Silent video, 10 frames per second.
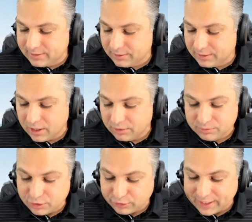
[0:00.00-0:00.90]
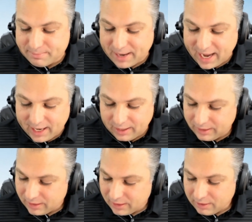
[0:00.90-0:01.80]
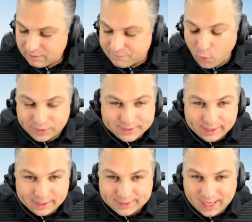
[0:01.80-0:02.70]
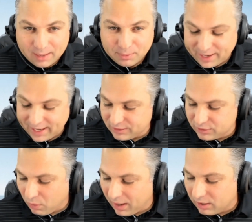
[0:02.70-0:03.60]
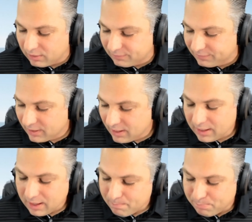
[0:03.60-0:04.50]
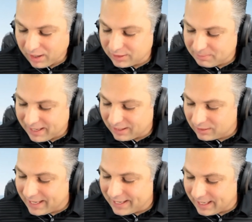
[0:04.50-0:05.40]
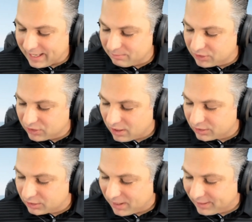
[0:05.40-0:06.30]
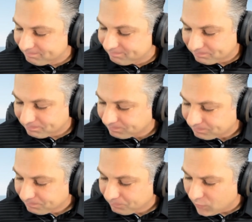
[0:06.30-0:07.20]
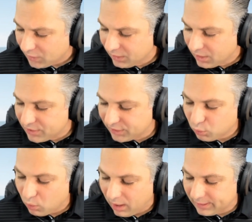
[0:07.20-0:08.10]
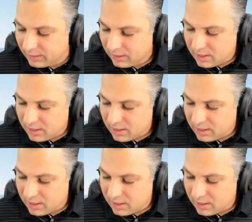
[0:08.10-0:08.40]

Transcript: you know, Green Bay 14, Tampa Bay 12. Bucks make a late game charge, but you know, this one